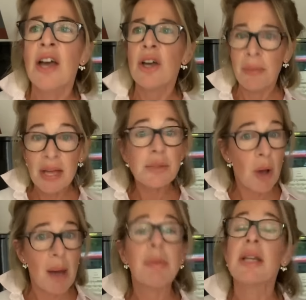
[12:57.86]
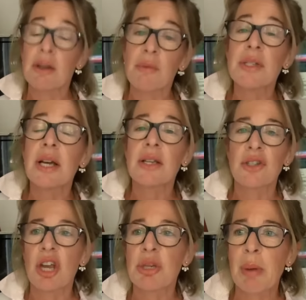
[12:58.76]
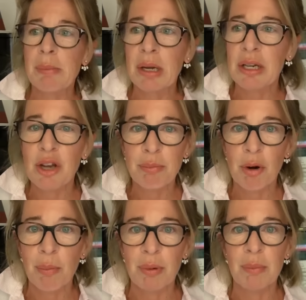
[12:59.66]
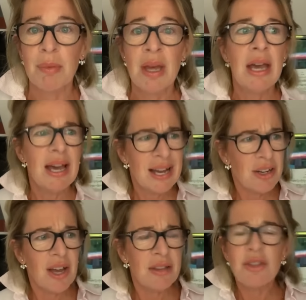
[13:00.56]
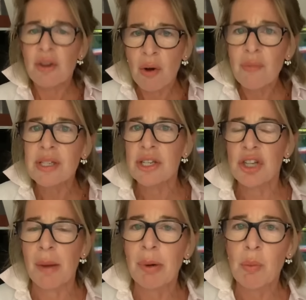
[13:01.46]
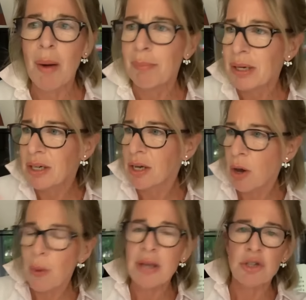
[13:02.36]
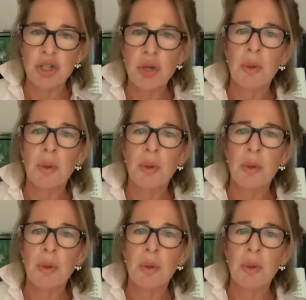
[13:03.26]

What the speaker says: that's what happened. And obviously I exchanged my money, no problem. And obviously Chumbawamba could go away and chew